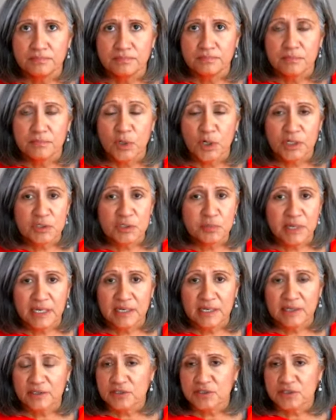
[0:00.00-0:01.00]
mortgage
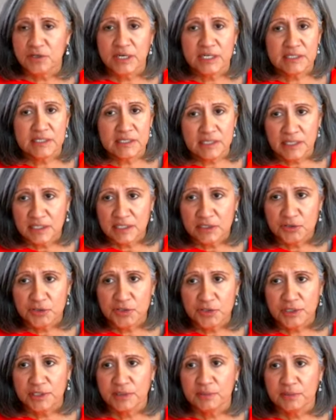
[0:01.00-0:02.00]
bankers across the
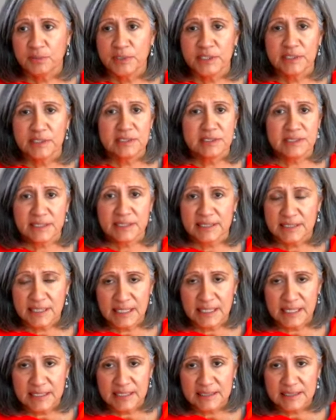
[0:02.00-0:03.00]
country with
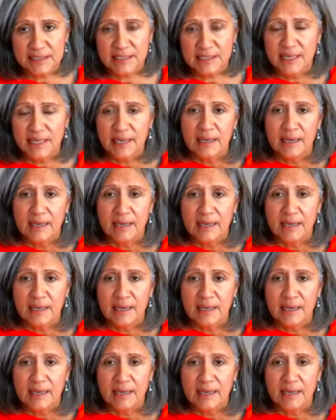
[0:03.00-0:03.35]
success.